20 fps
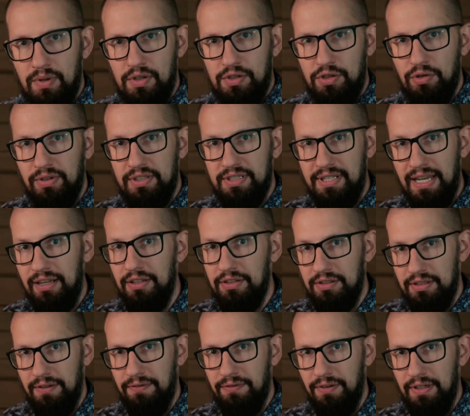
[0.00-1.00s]
So the
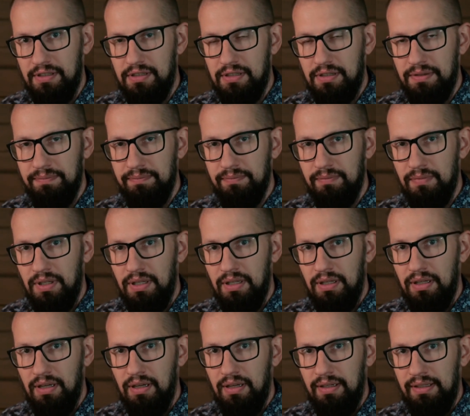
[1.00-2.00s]
second difference
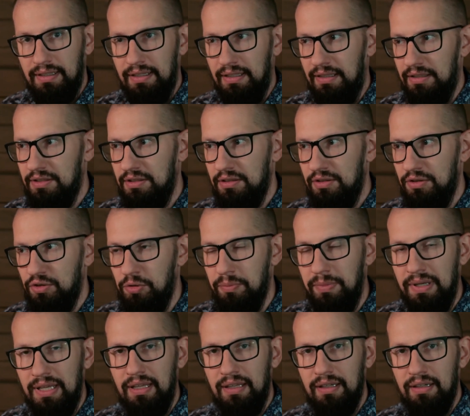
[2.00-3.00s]
is, to
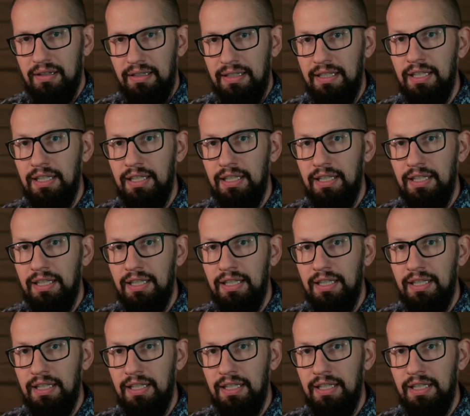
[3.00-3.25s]
me,